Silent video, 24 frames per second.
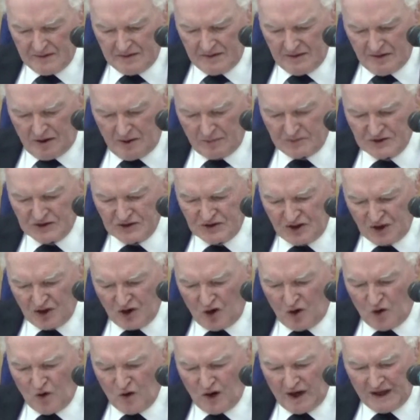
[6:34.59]
Option to
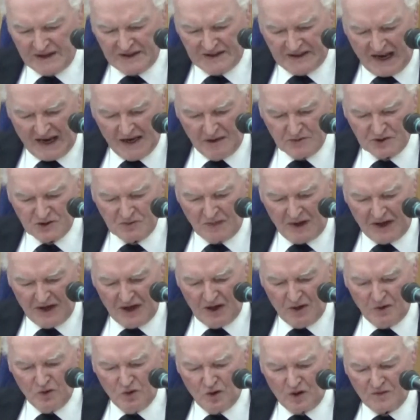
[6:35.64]
go, at times many
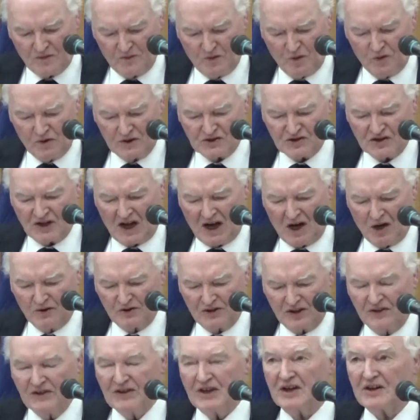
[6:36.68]
who are forced out
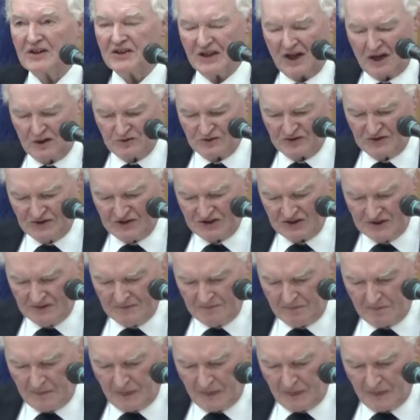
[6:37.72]
in their thousands.